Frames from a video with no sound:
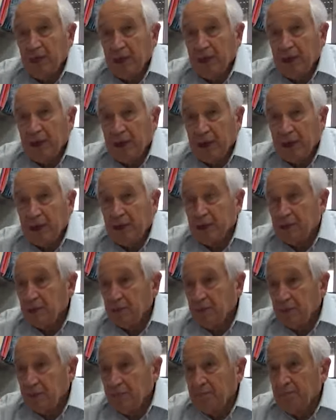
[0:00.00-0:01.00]
We had
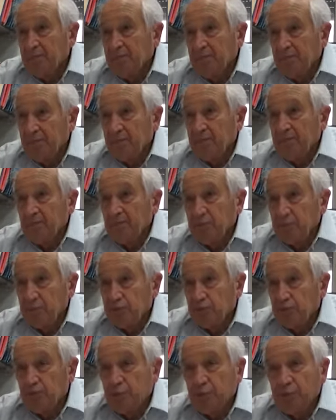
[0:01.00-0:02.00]
a
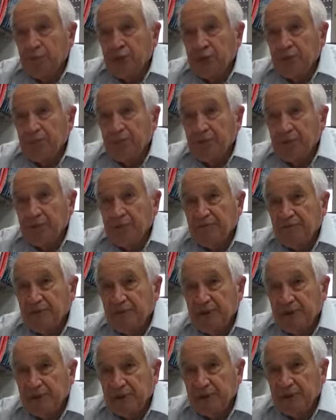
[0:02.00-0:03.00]
small number of
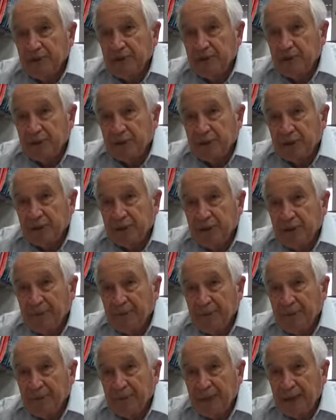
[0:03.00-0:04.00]
adults with
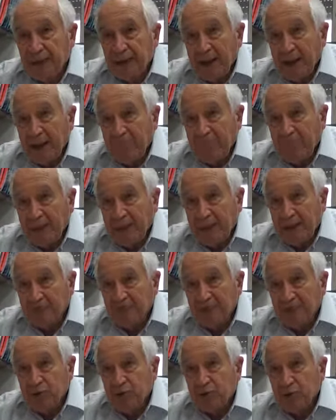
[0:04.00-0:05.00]

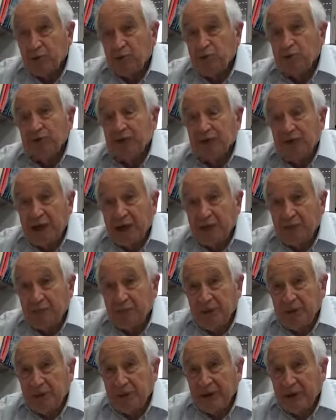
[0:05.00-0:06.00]
epilepsy, which was not
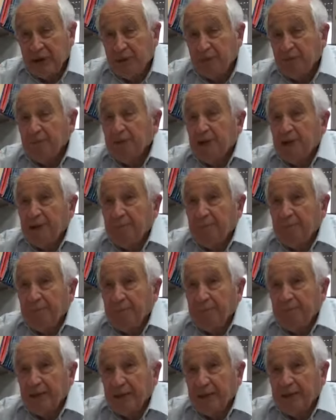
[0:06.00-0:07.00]
being helped
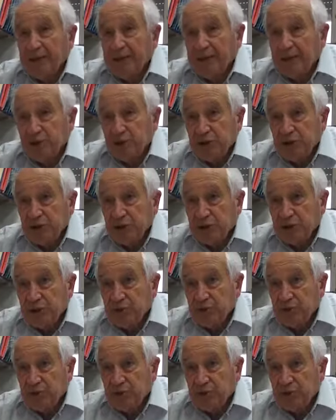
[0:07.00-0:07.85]
by the existing